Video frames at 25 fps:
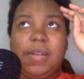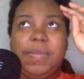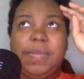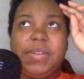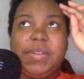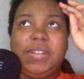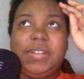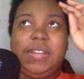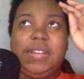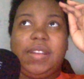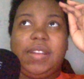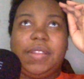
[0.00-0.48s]

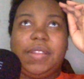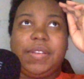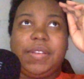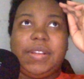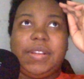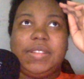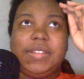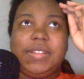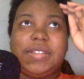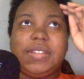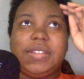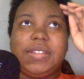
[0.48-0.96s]
but in other
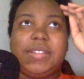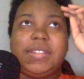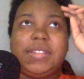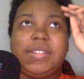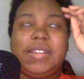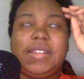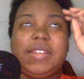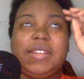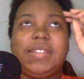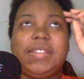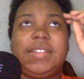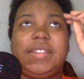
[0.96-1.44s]

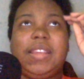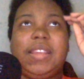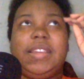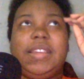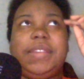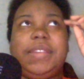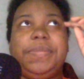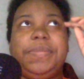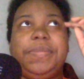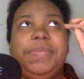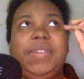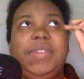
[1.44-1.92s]
instances, it
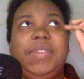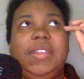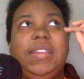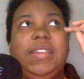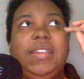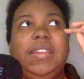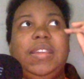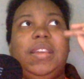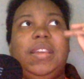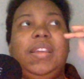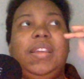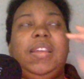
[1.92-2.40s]
can
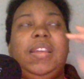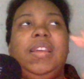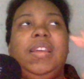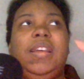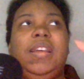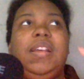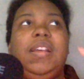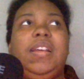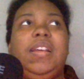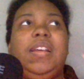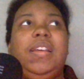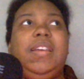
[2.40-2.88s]
be
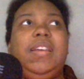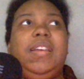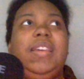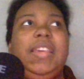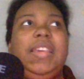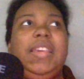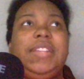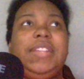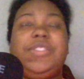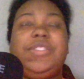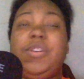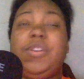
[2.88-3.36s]

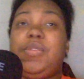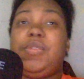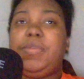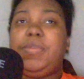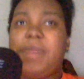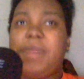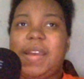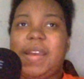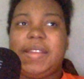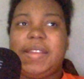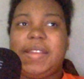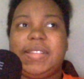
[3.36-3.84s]
it's her own
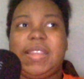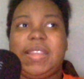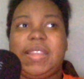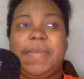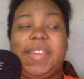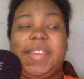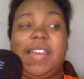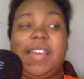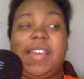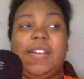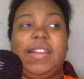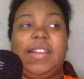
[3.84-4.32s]
bias
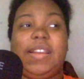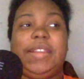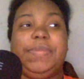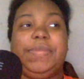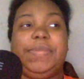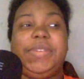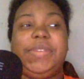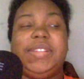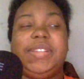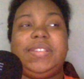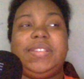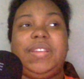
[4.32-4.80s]
coming out, and
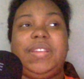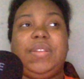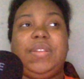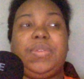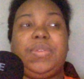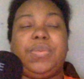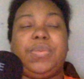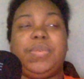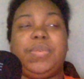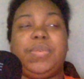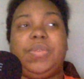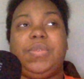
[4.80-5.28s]
we see
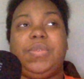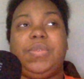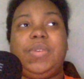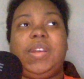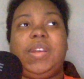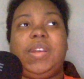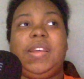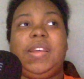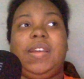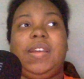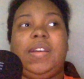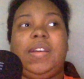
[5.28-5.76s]
through
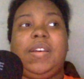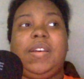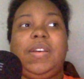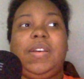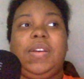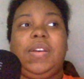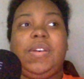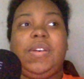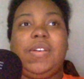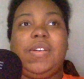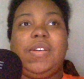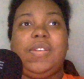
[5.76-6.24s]

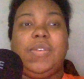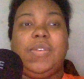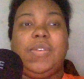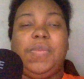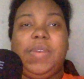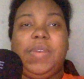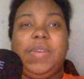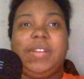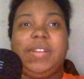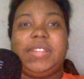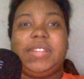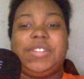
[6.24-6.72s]
the
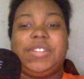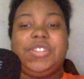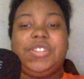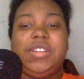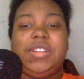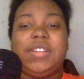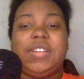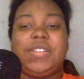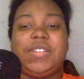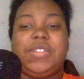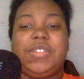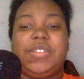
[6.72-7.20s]
work that she
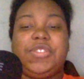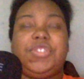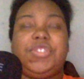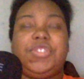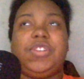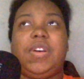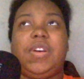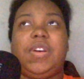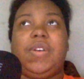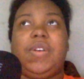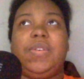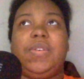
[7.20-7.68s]
does in the
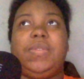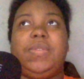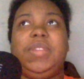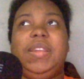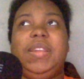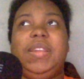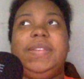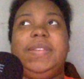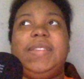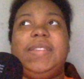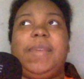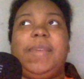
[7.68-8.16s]
show, the
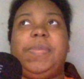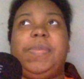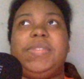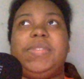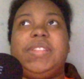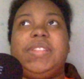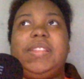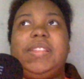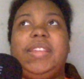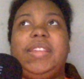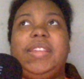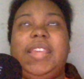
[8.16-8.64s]
examples
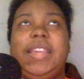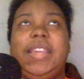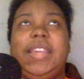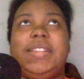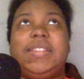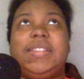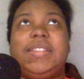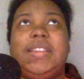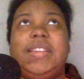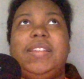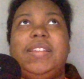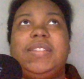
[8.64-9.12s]
of the
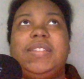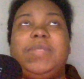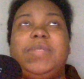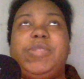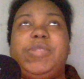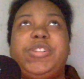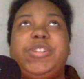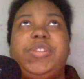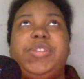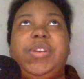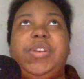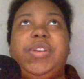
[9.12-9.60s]
cases,
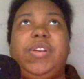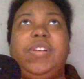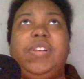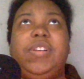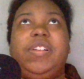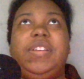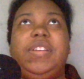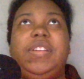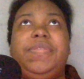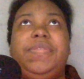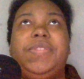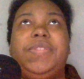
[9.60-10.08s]
especially her
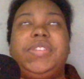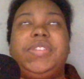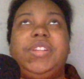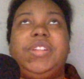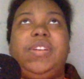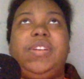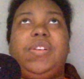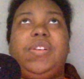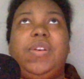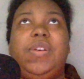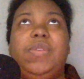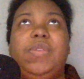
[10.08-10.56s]
confronting
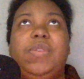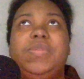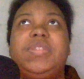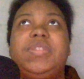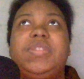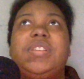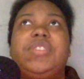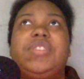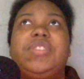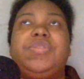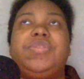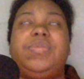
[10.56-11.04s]
her own
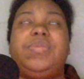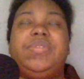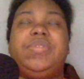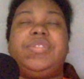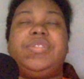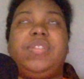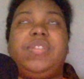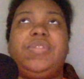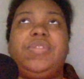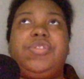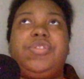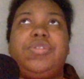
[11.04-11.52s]
sexual
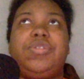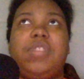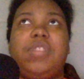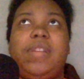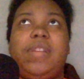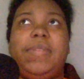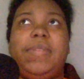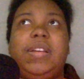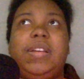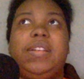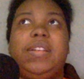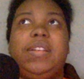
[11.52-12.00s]
assault
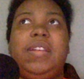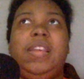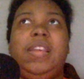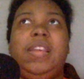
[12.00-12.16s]
trauma,